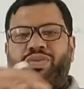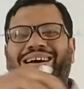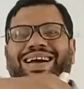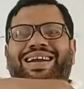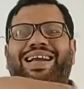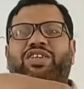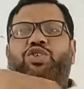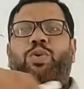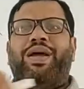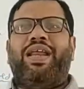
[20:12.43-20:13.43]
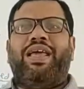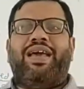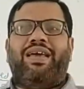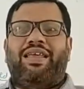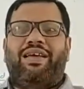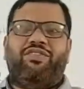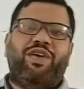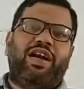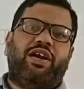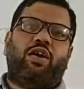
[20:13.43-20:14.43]
and adjoining areas.
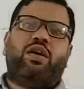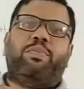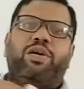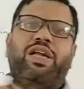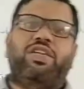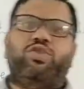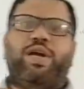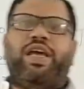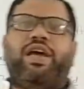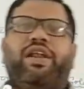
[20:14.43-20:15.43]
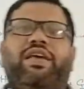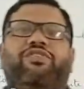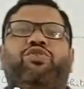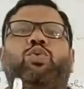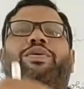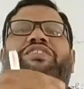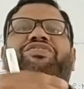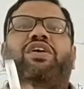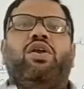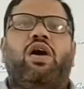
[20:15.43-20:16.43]
When I talk about adjoining areas
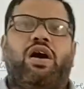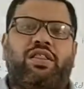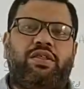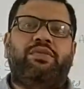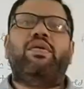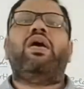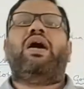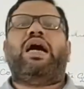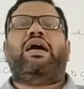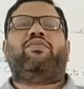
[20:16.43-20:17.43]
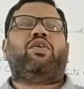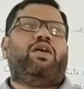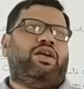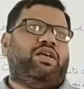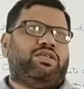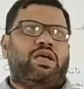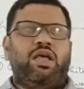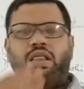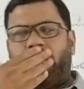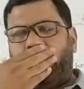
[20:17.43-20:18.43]
towards the north, I have got as
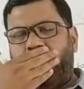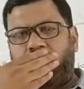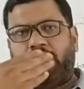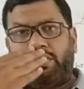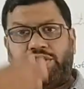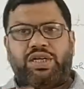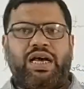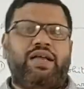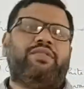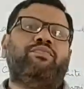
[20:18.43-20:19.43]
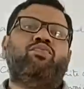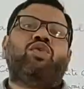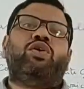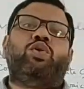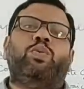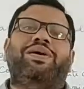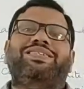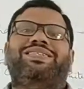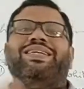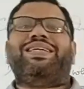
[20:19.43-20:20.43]
Gujarat.
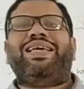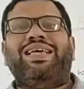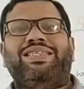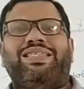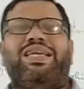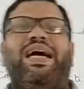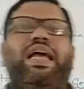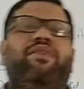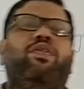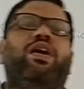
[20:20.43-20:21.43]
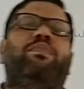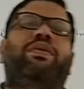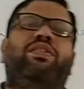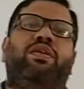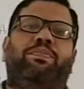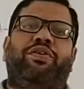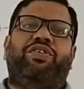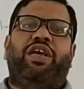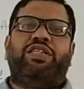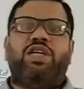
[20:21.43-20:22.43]
Towards the east, I have got Madhya
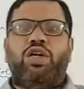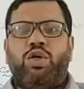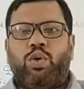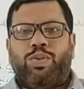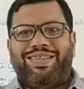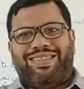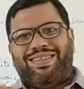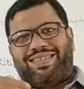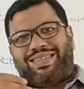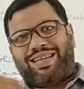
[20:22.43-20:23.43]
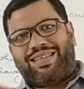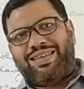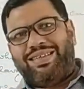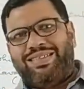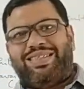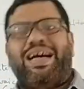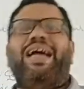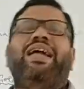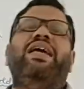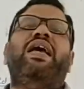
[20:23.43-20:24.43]
Pradesh. Towards the southern
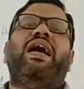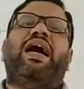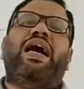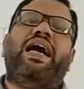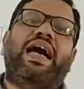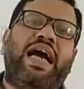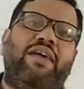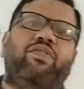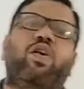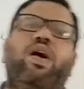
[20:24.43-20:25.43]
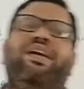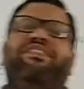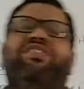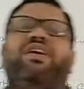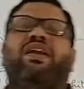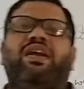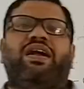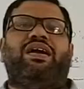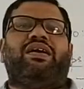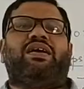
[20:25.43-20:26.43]
side, I have got as
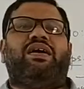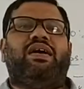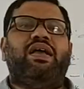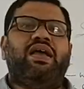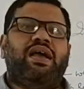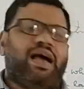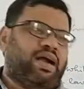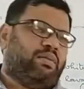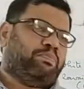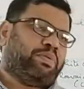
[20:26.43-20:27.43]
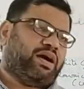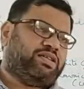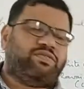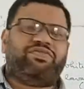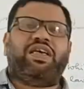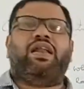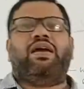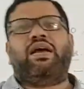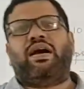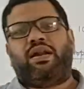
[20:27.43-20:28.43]
Karnataka and parts of
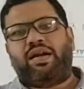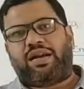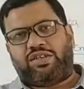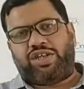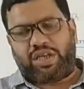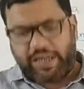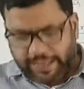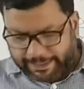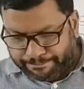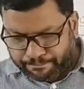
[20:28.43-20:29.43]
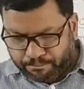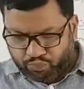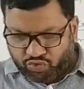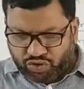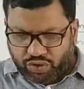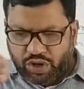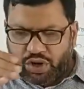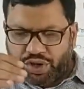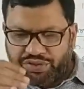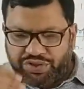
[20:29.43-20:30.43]
Telangana touching it. So
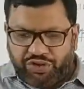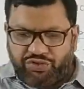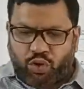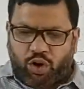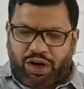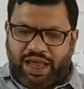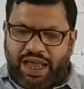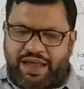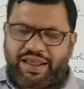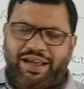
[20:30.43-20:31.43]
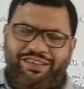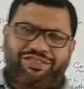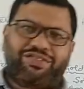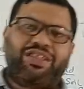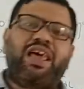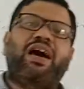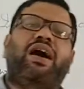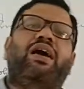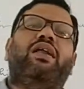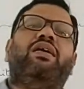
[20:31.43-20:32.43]
these all areas, they
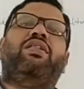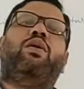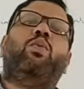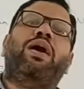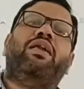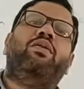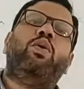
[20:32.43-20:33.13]
are the one